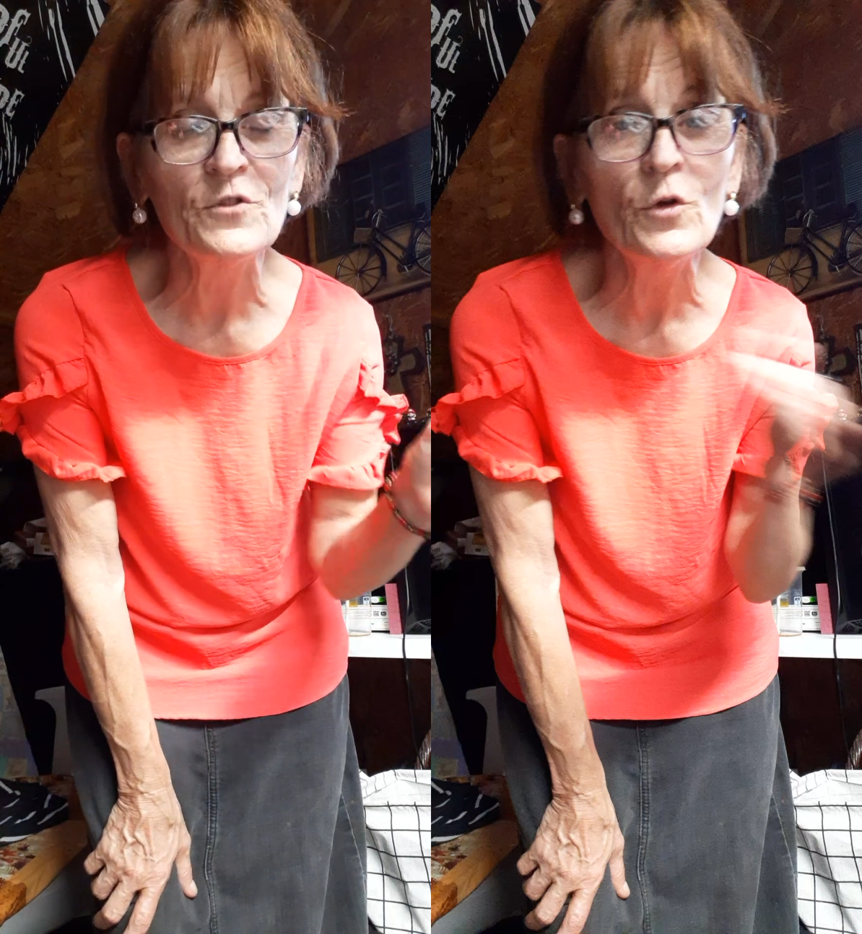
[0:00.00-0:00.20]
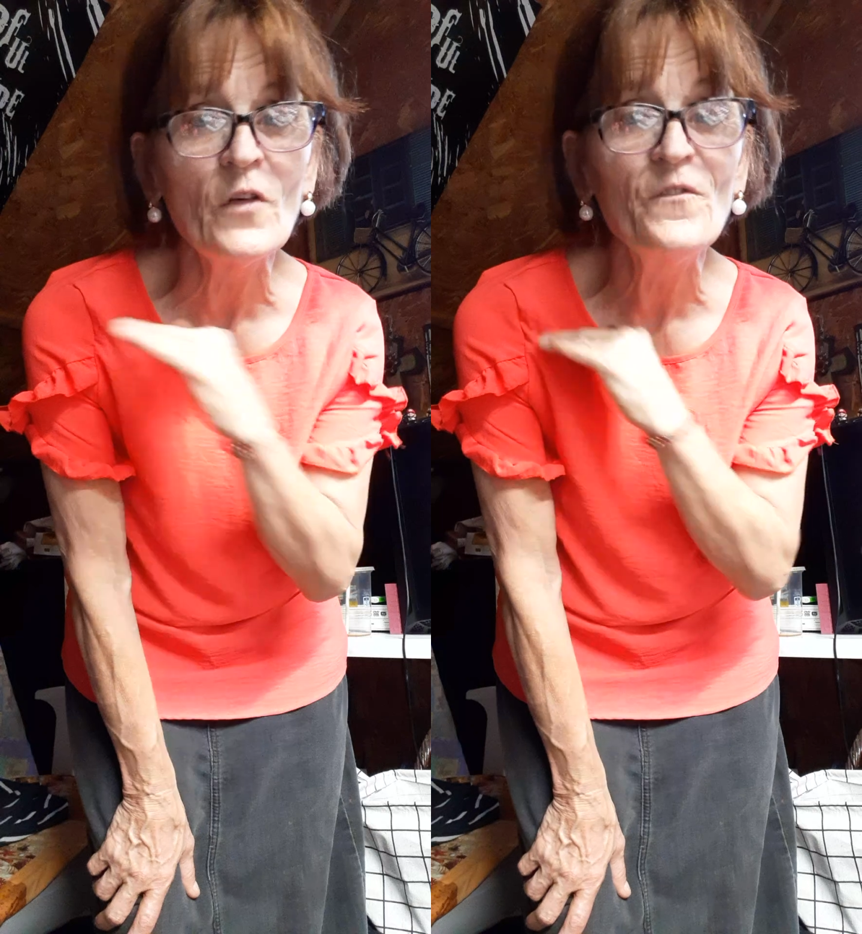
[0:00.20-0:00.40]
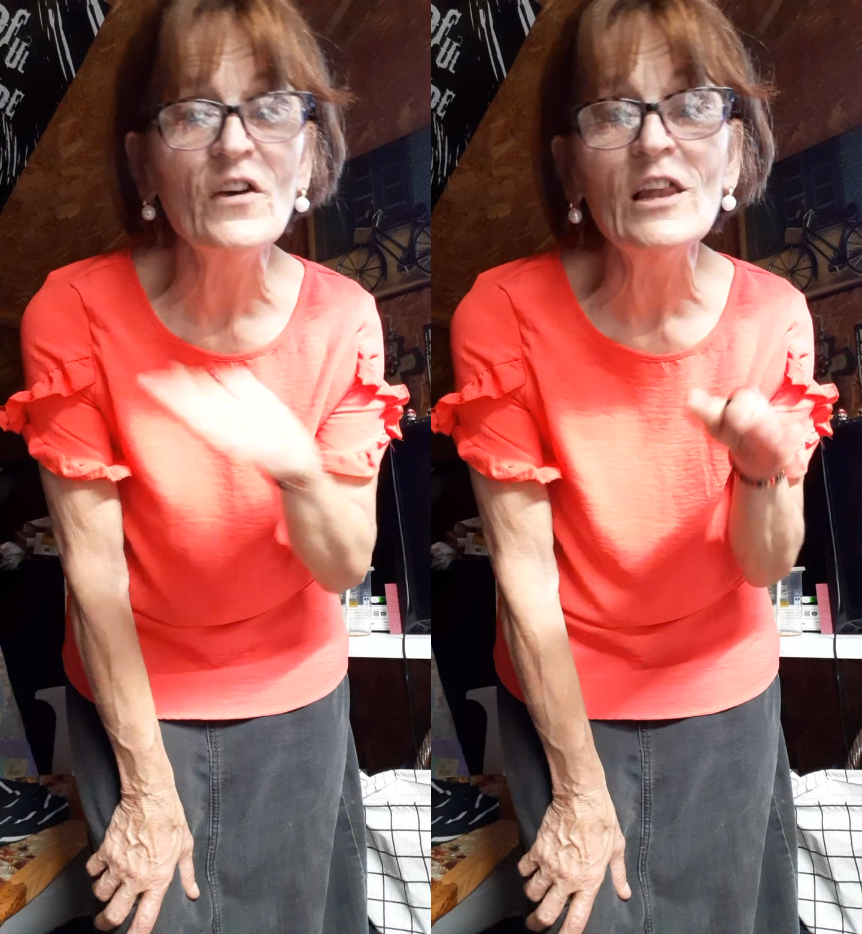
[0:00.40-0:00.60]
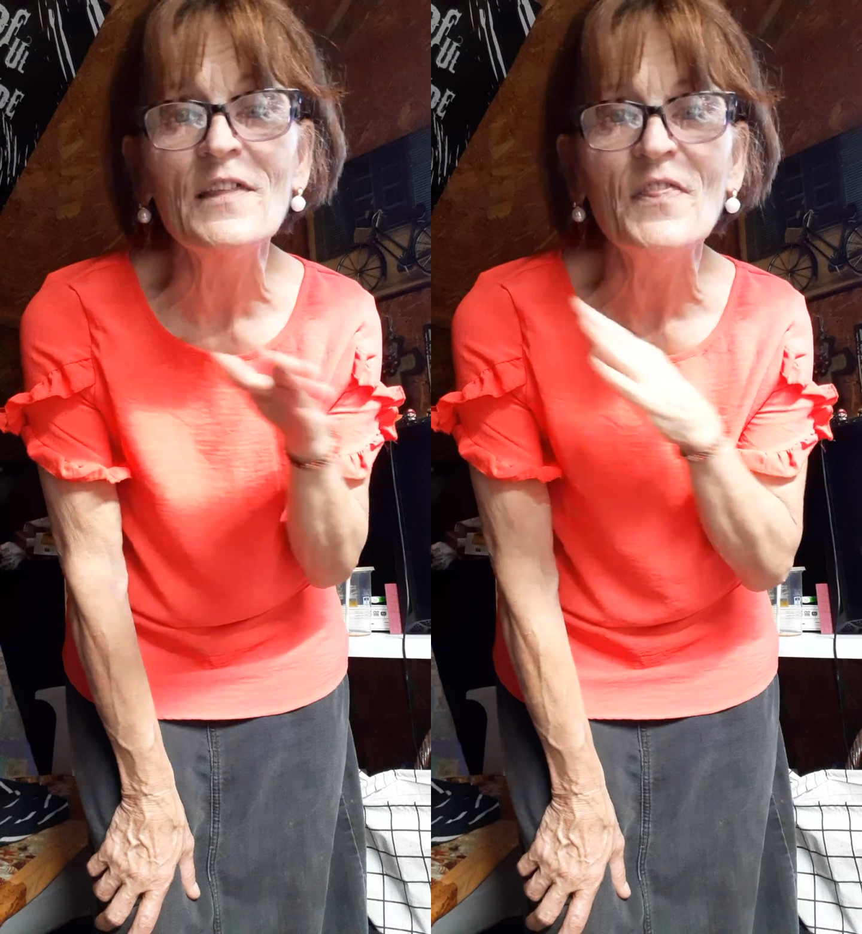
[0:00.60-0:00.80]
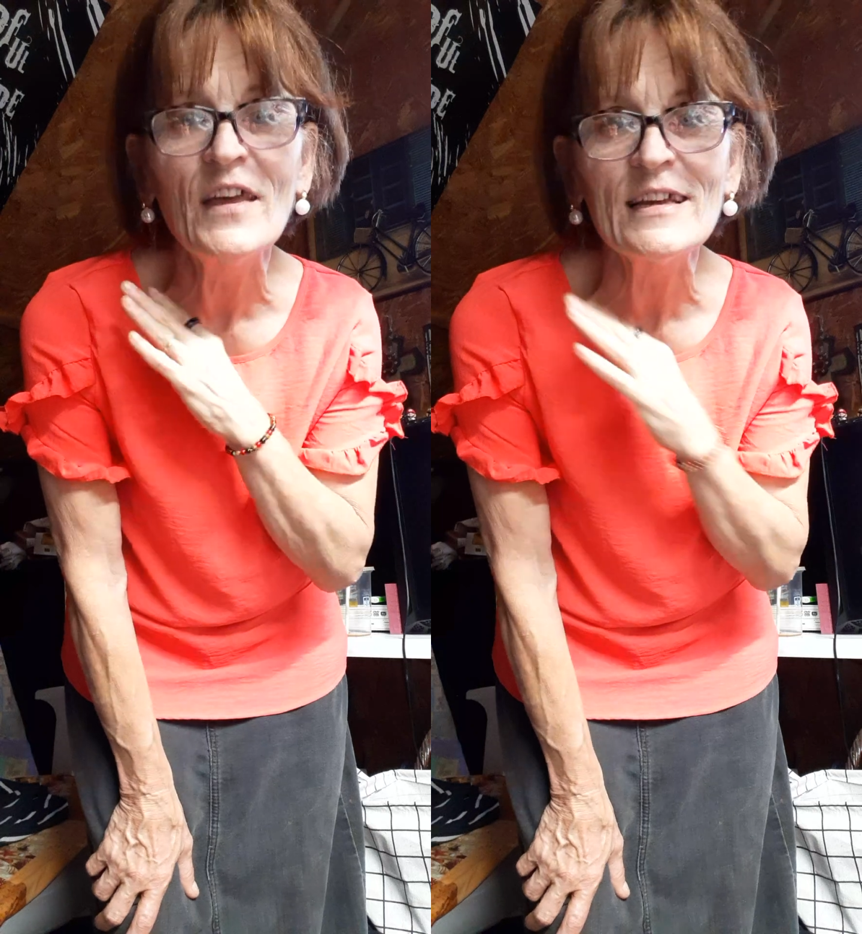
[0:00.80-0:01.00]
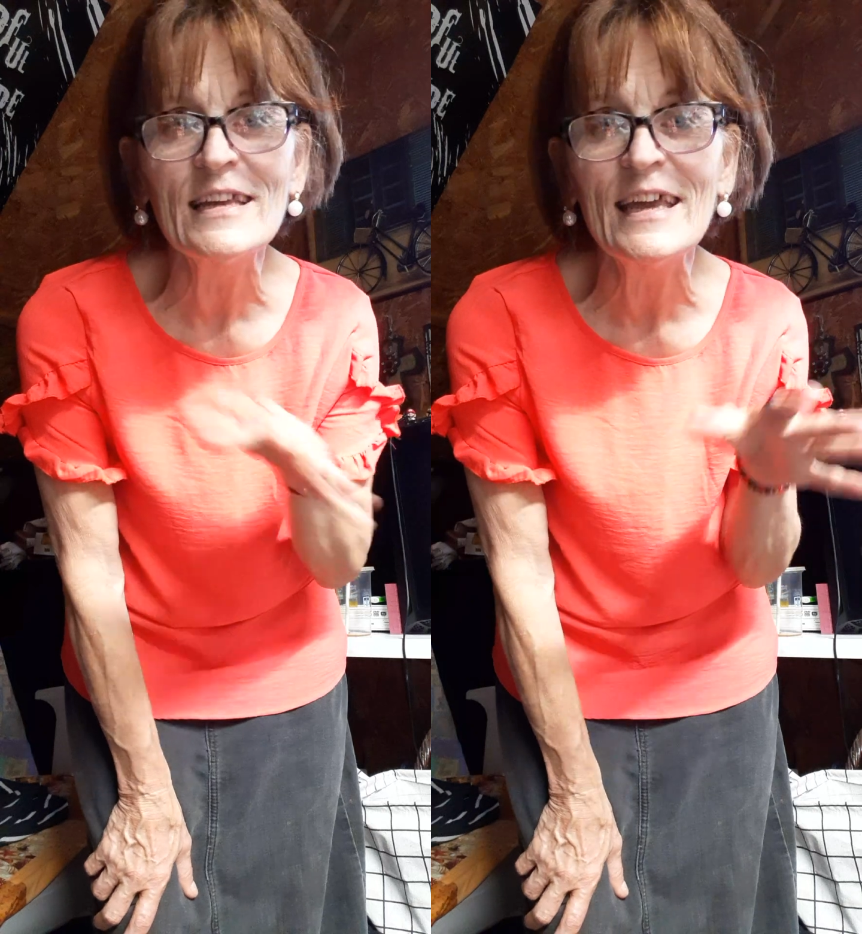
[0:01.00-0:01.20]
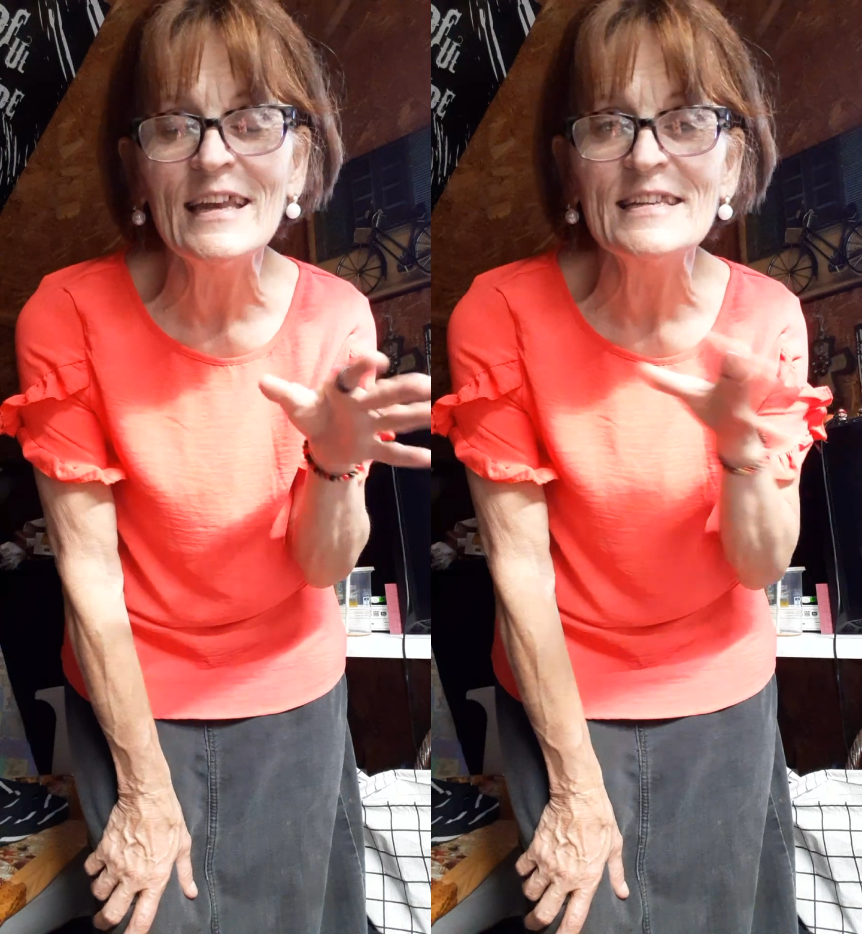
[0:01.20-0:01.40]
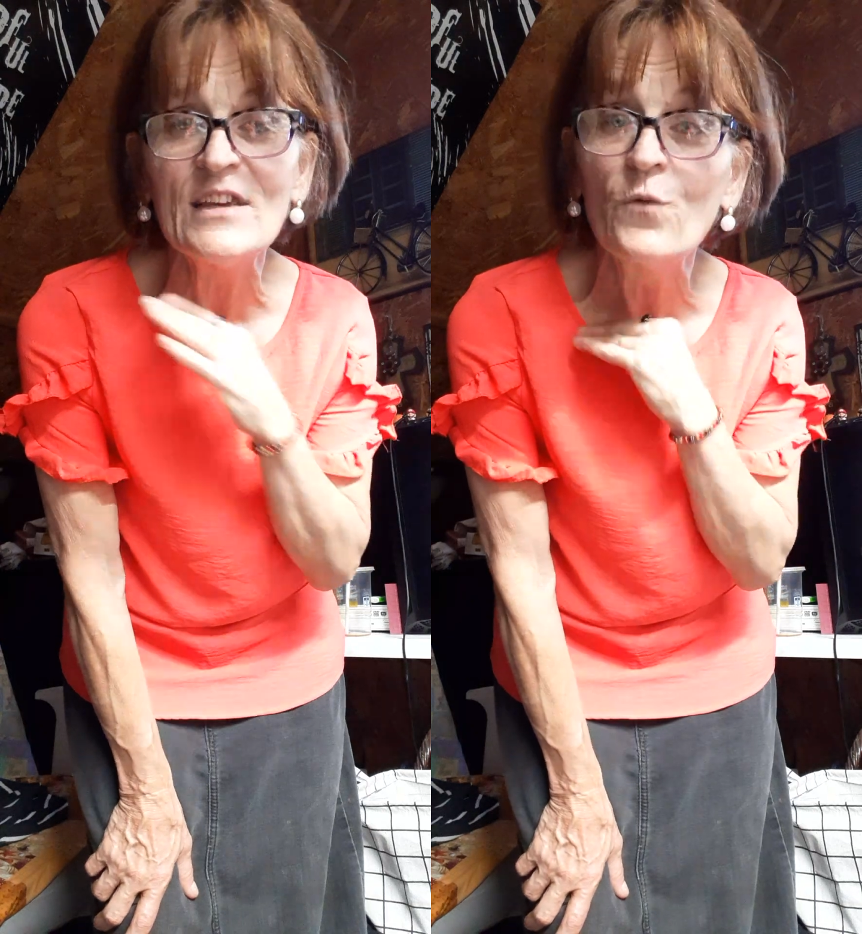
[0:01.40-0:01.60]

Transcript: do the fill-in thing again and see